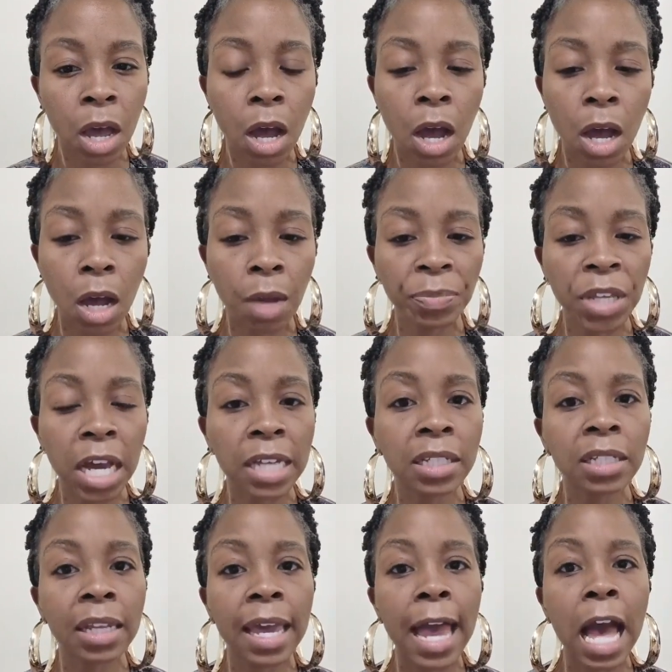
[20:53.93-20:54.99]
Um, the other
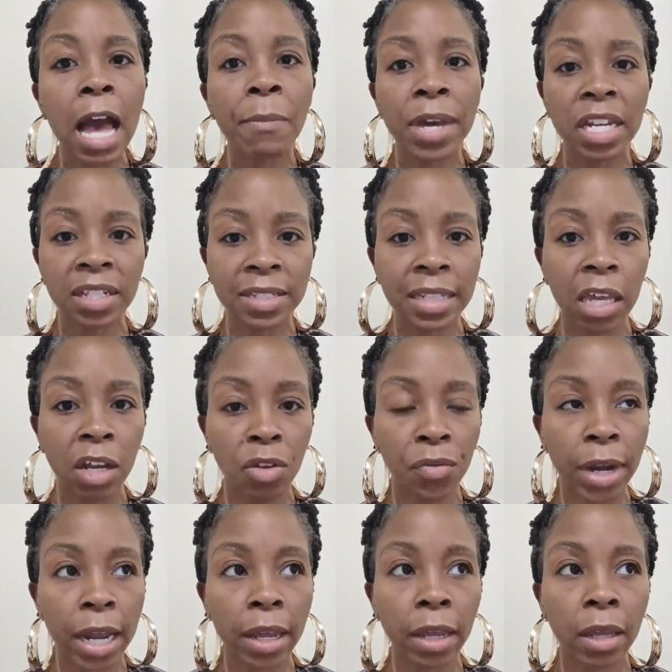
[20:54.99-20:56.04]
day I meditated,
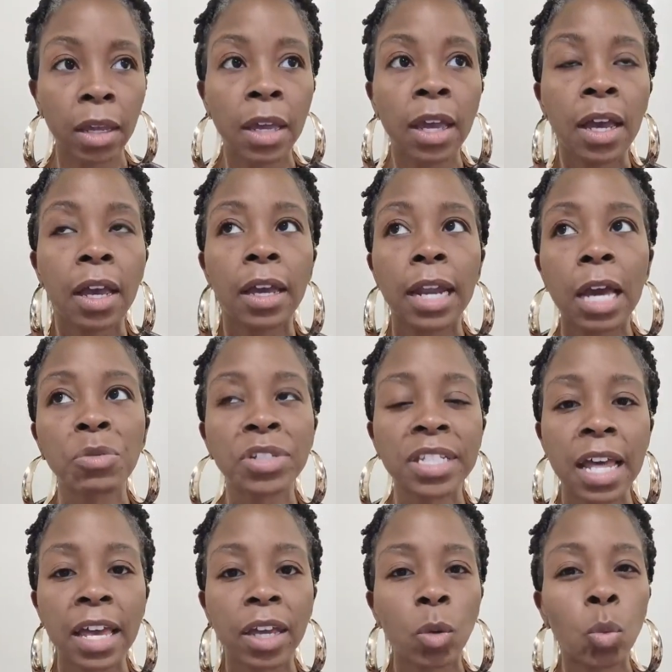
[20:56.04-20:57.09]
right? And I was
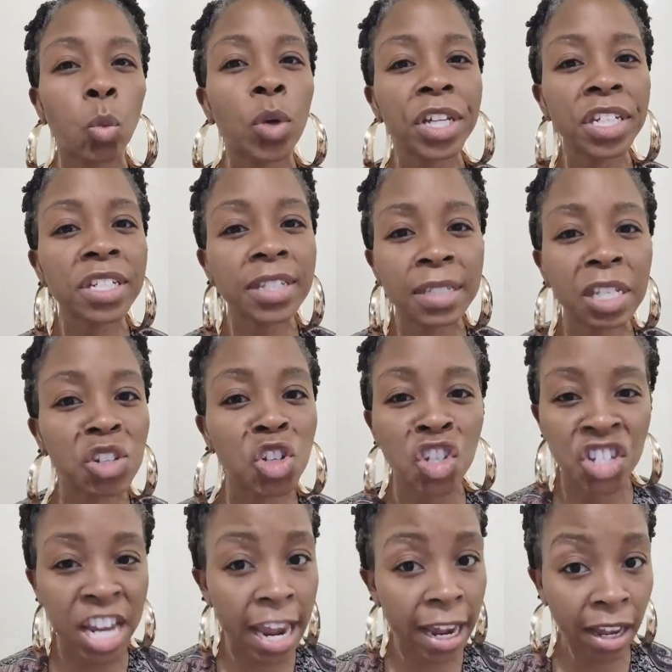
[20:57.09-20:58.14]
like, when is this
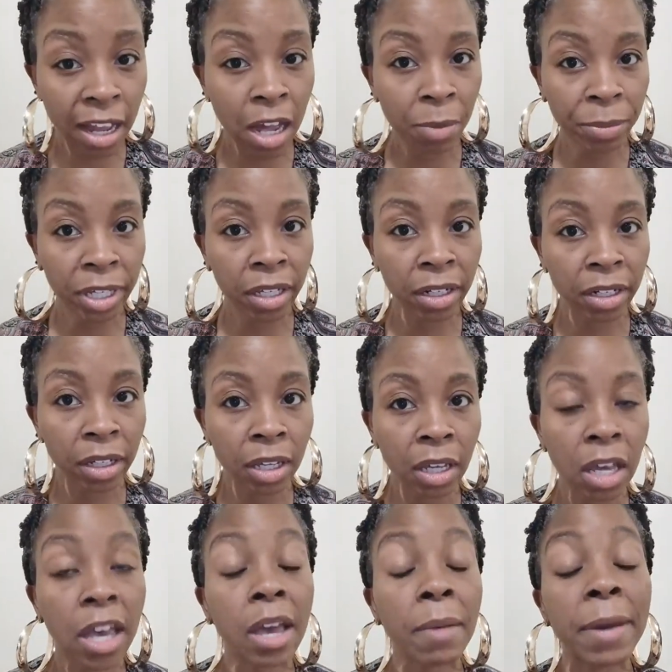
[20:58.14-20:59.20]
check coming?
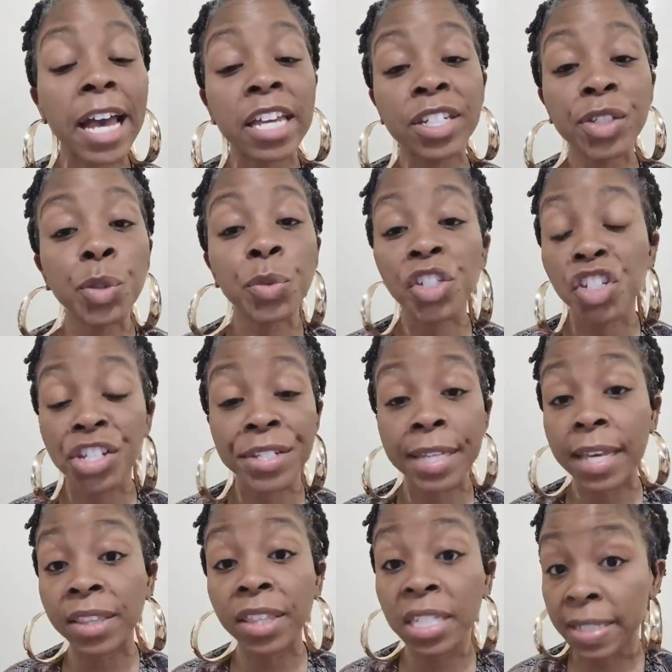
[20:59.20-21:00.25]
And my intuition
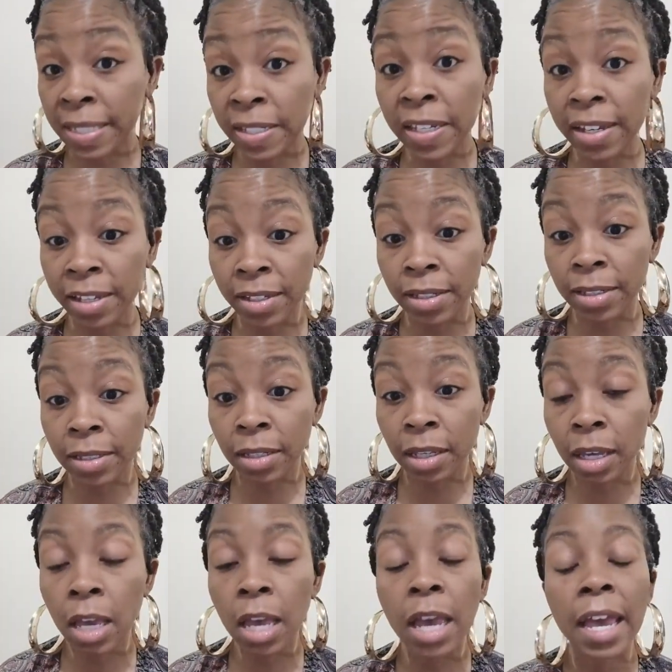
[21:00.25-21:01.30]
said this six.
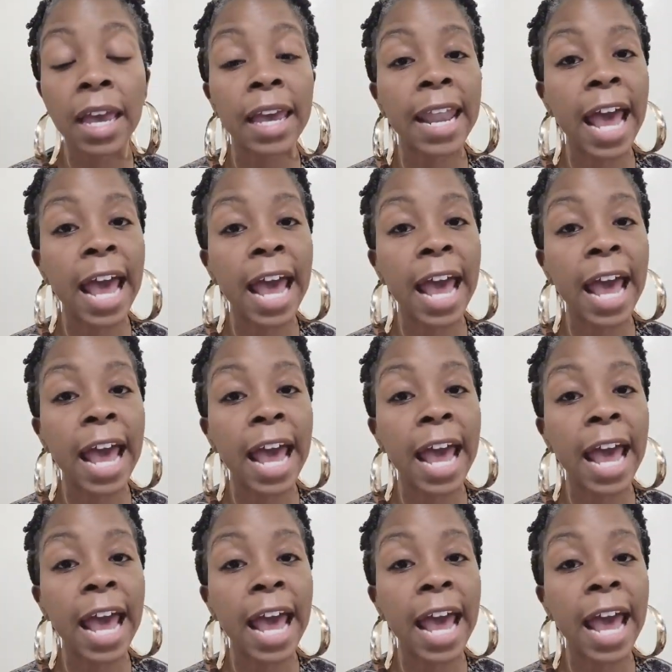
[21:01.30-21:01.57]
And